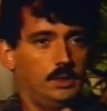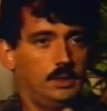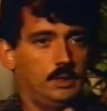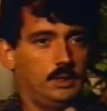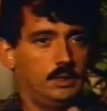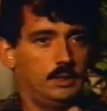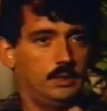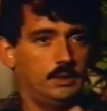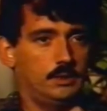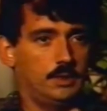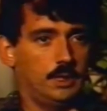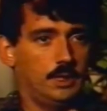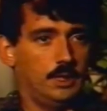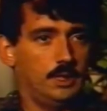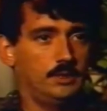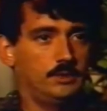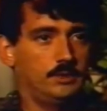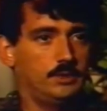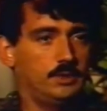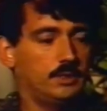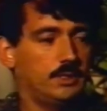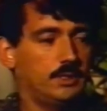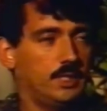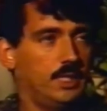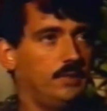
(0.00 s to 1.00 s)

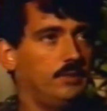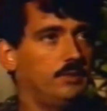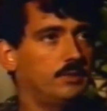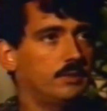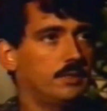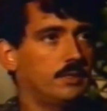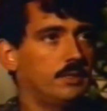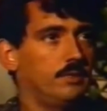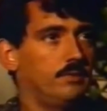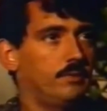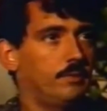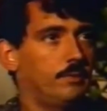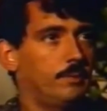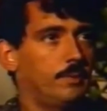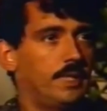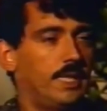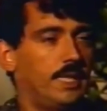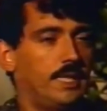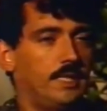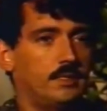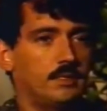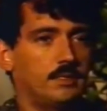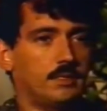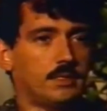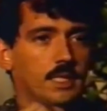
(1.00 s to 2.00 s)
intelligence agency from the
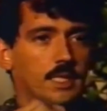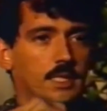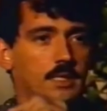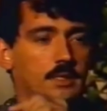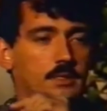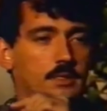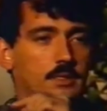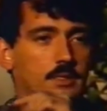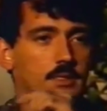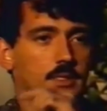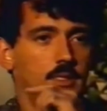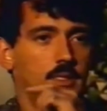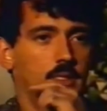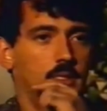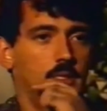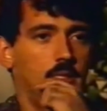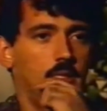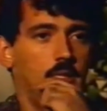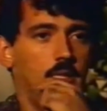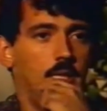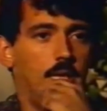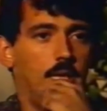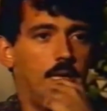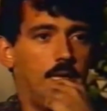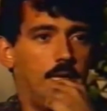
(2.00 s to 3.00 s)
United States,
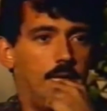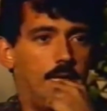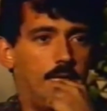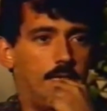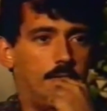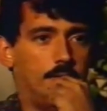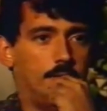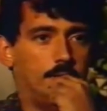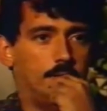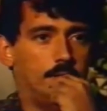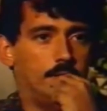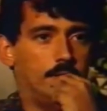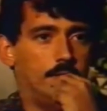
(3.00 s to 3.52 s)
and